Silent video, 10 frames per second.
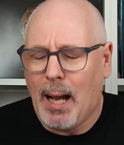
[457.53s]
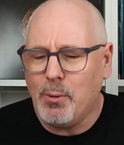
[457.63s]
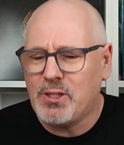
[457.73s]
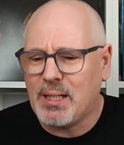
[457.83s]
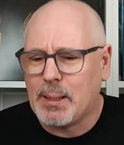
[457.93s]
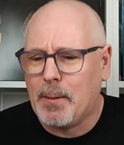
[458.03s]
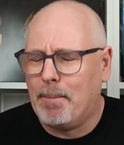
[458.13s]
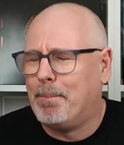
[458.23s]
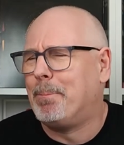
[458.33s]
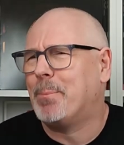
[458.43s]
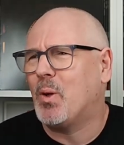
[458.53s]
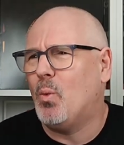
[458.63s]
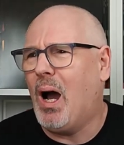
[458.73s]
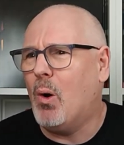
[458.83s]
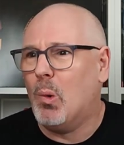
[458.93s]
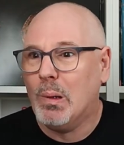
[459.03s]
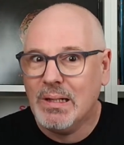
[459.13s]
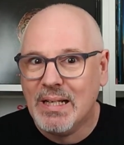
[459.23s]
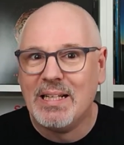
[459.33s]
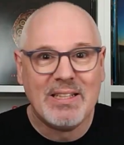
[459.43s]
I was like, wow.
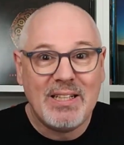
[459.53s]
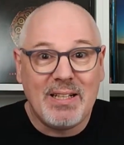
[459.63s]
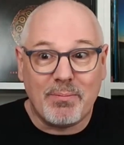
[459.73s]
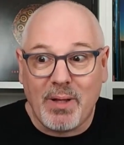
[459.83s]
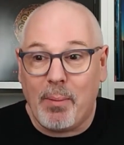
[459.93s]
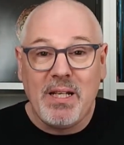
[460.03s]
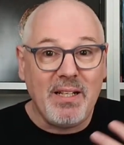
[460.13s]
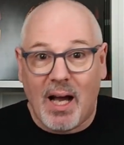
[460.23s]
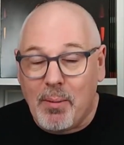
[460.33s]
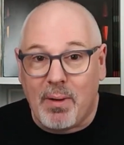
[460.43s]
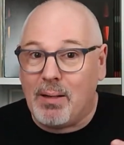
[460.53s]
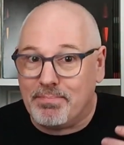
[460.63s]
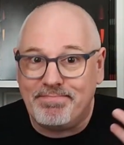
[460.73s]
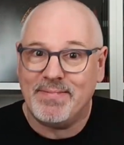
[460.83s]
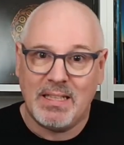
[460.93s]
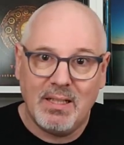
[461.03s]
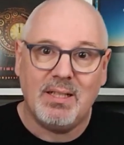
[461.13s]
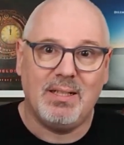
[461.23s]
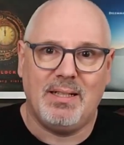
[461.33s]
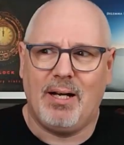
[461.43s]
I mean, I'm
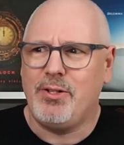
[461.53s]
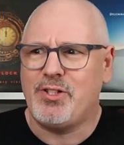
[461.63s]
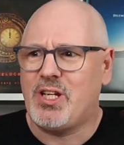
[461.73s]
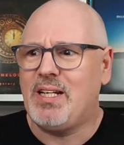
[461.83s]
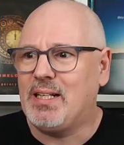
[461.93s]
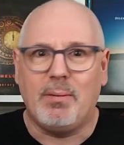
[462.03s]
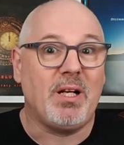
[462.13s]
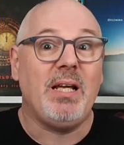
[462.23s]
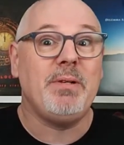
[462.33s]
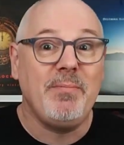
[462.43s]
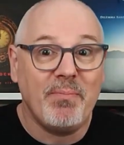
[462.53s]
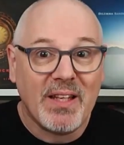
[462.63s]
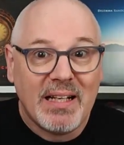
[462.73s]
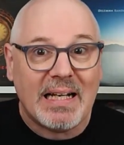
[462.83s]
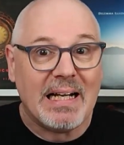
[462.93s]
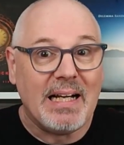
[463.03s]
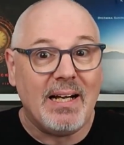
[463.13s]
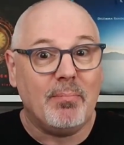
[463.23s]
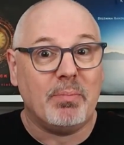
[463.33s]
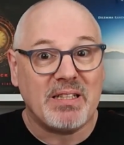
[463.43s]
how do you say that? I'm a layman,
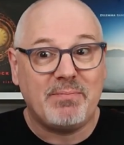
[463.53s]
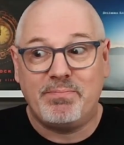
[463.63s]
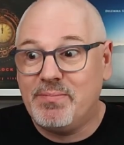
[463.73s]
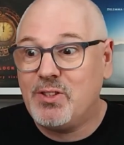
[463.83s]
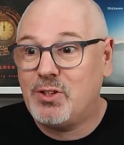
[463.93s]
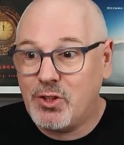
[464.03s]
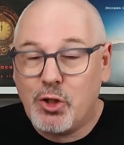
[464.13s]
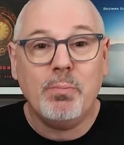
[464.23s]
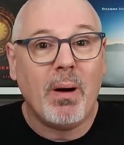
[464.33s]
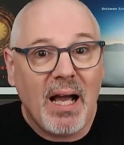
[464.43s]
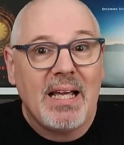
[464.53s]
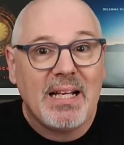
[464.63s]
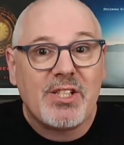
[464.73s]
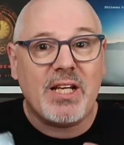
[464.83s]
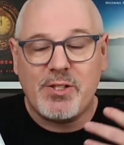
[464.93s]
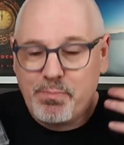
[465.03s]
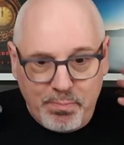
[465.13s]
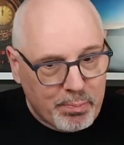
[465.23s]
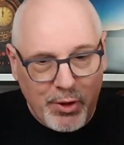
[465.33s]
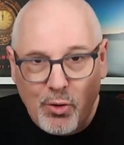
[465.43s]
but to as
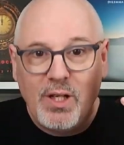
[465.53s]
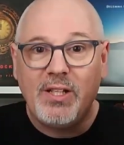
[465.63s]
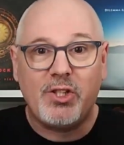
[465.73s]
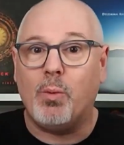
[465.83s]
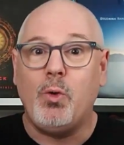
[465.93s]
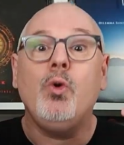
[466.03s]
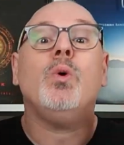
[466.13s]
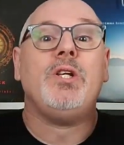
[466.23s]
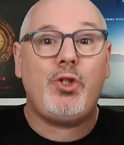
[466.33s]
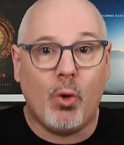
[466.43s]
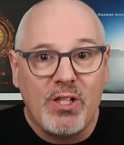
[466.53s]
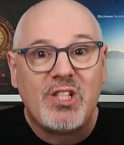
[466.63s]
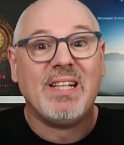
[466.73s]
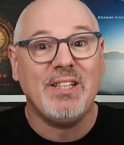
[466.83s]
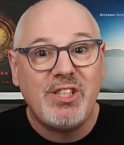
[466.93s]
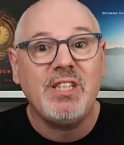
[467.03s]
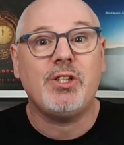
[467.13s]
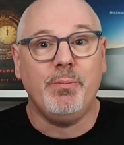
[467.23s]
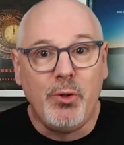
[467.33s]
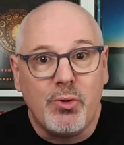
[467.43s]
purely someone who enjoys listening
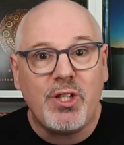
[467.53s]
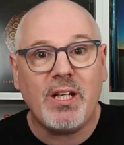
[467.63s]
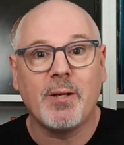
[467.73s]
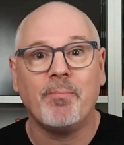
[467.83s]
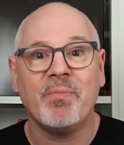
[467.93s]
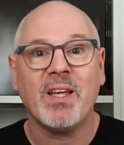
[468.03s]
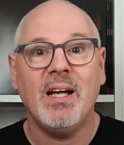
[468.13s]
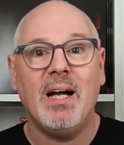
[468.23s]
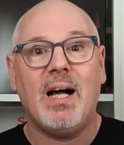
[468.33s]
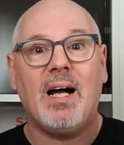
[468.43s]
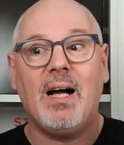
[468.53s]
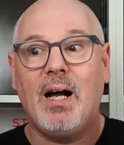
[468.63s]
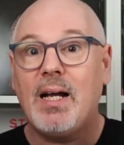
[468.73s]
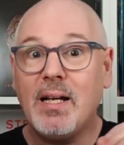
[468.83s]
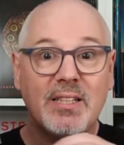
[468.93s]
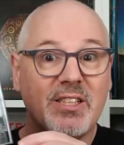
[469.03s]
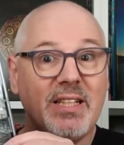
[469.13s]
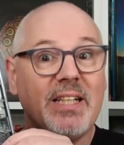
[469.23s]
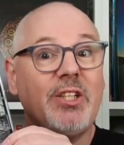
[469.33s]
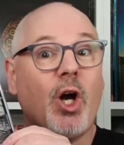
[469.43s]
to music, I gotta
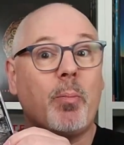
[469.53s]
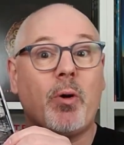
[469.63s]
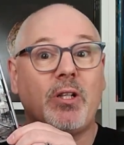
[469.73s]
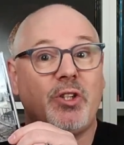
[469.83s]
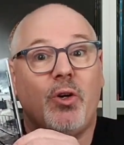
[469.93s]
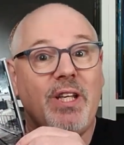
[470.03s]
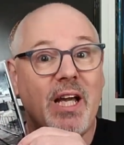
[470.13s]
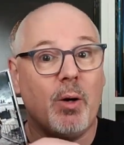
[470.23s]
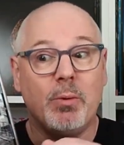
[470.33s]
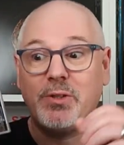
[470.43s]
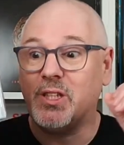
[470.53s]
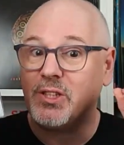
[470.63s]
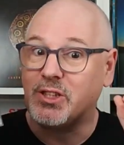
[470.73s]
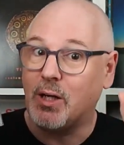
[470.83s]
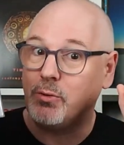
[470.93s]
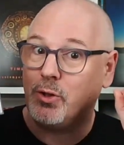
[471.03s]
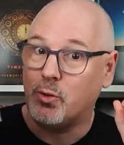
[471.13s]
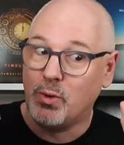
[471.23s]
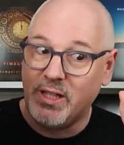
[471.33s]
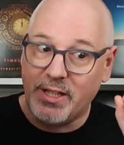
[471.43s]
say the guitar parts on the albums sound
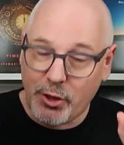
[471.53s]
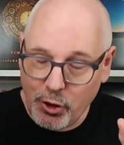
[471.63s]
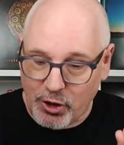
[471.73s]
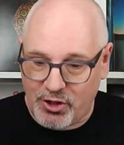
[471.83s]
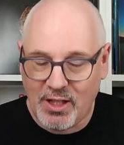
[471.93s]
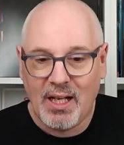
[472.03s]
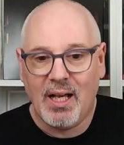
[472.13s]
really good.